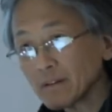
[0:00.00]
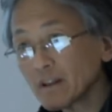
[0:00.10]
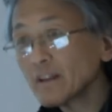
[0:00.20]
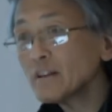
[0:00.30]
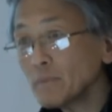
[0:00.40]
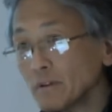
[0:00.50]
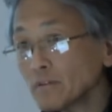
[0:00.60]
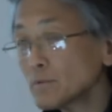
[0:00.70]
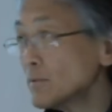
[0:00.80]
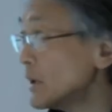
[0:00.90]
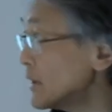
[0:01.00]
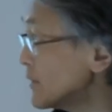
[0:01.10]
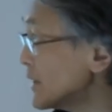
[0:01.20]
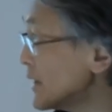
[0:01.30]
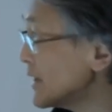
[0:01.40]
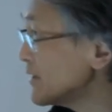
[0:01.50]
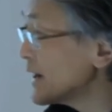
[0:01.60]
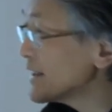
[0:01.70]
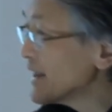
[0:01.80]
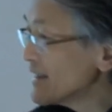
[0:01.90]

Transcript: the clinamen, the swerve, in fact,